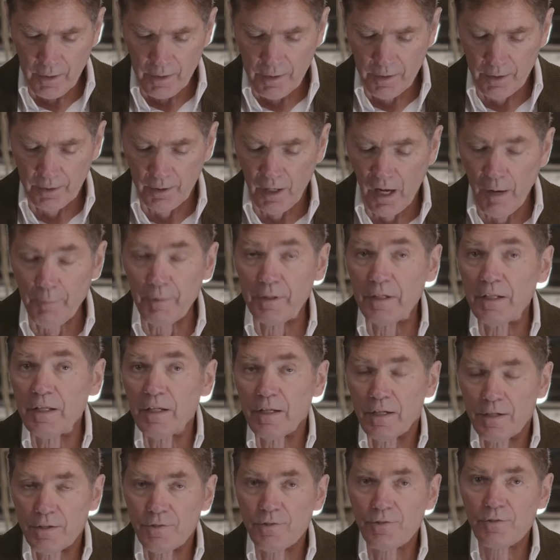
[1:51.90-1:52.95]
The
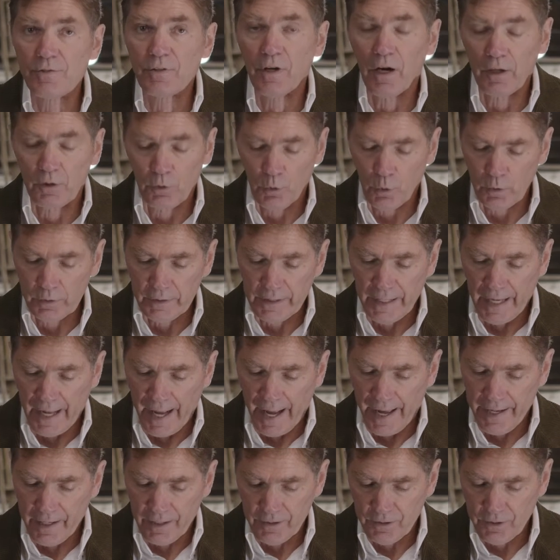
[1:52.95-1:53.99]
nominees are only
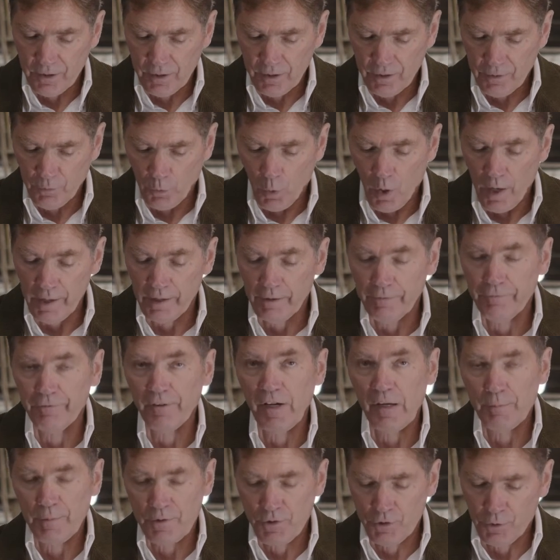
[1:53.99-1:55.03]
added to the Walk of
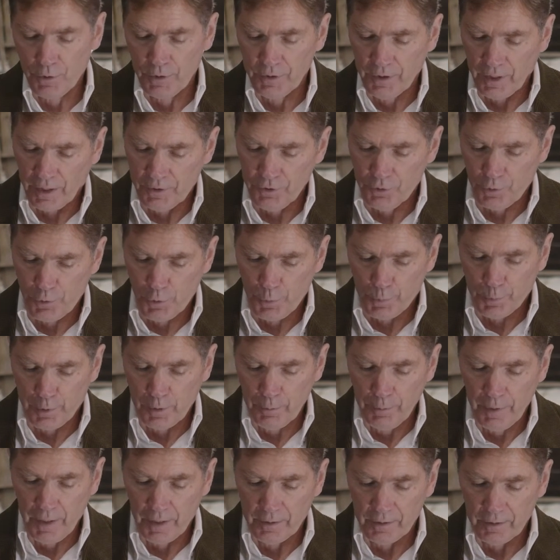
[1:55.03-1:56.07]
Fame as credentials
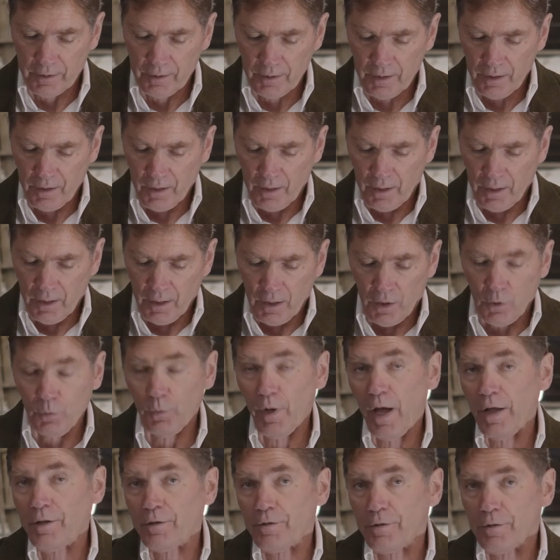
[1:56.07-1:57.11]
permit,
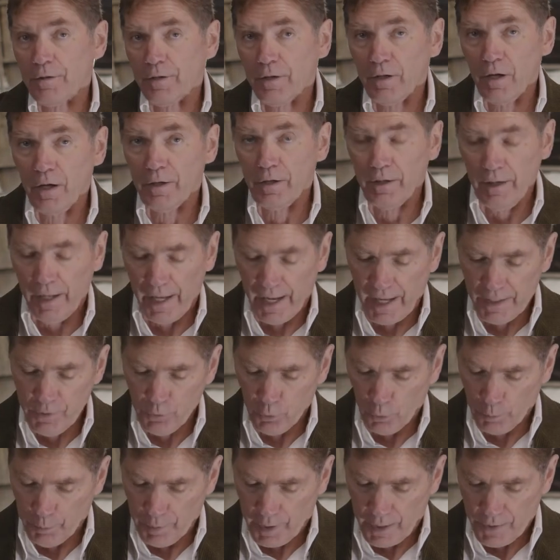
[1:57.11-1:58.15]
rather than on an
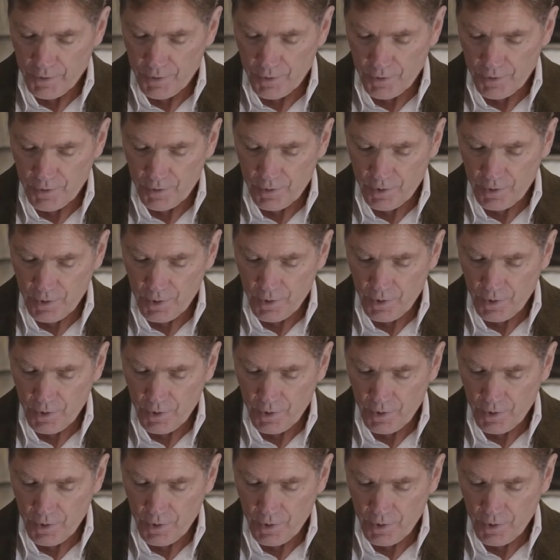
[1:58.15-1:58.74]
annual basis.